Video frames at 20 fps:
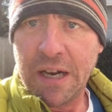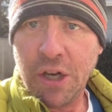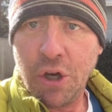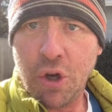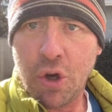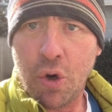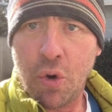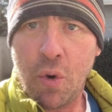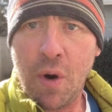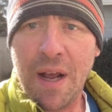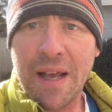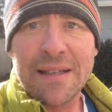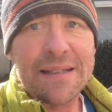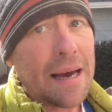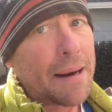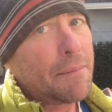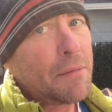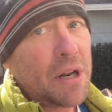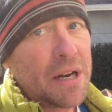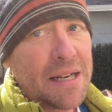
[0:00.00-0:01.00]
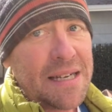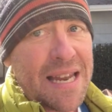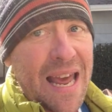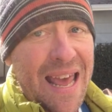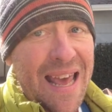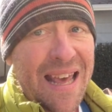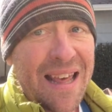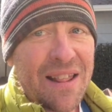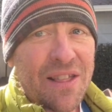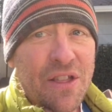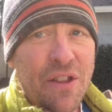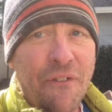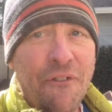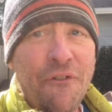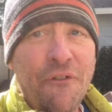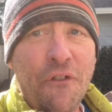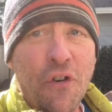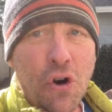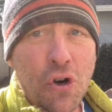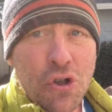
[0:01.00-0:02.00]
to do is I'm going to take the
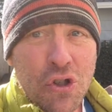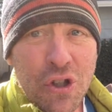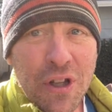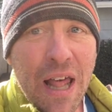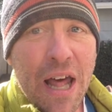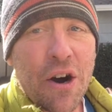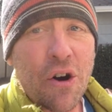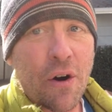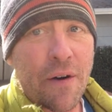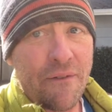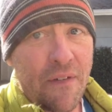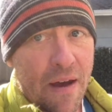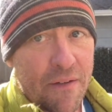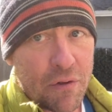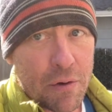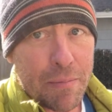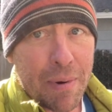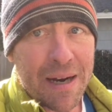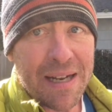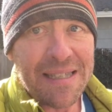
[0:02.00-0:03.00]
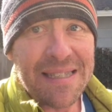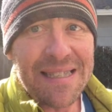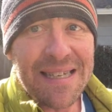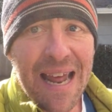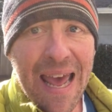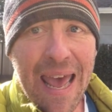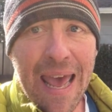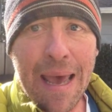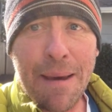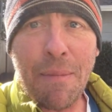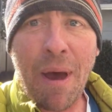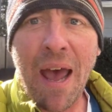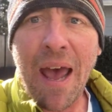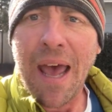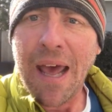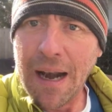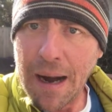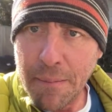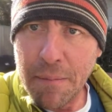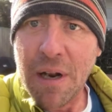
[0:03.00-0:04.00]
first letter of everybody's name
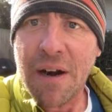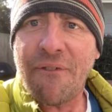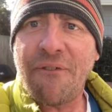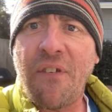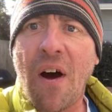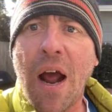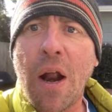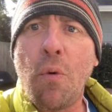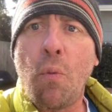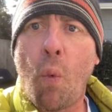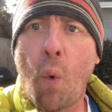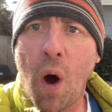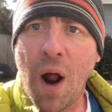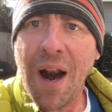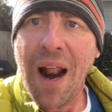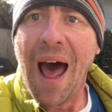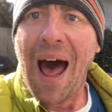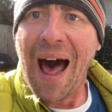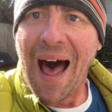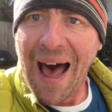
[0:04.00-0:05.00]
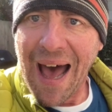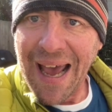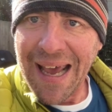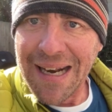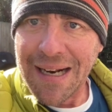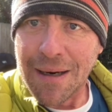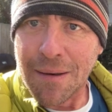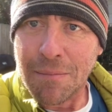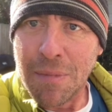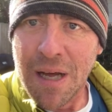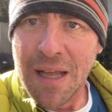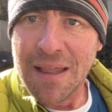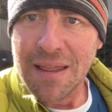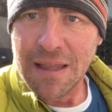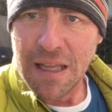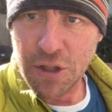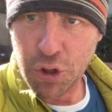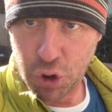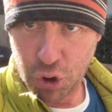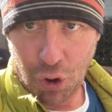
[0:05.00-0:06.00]
and I'm going to find one item
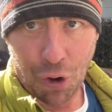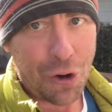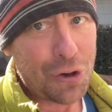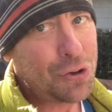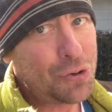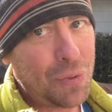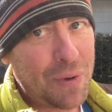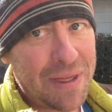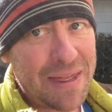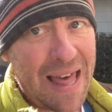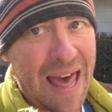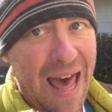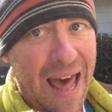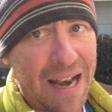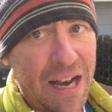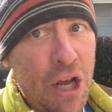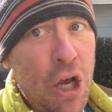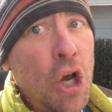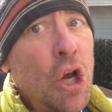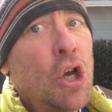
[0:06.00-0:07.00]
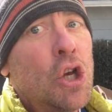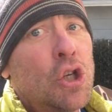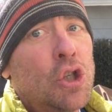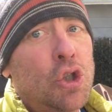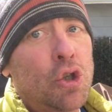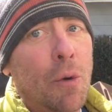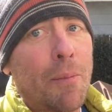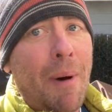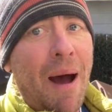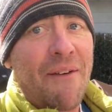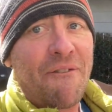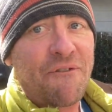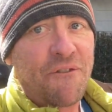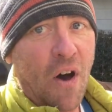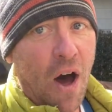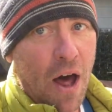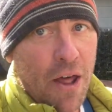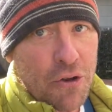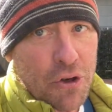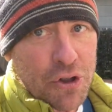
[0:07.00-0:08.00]
that starts with that. So my
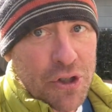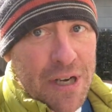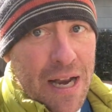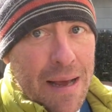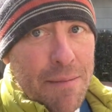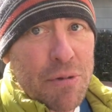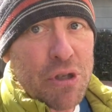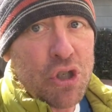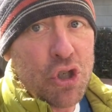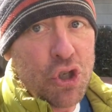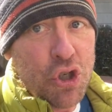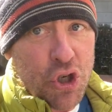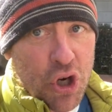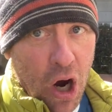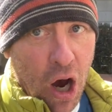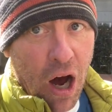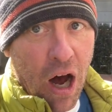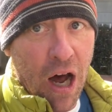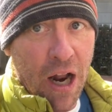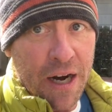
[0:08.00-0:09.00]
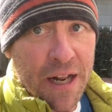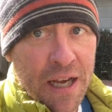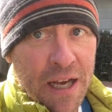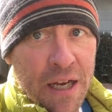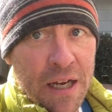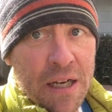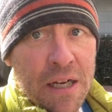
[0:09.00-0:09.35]
father's name is John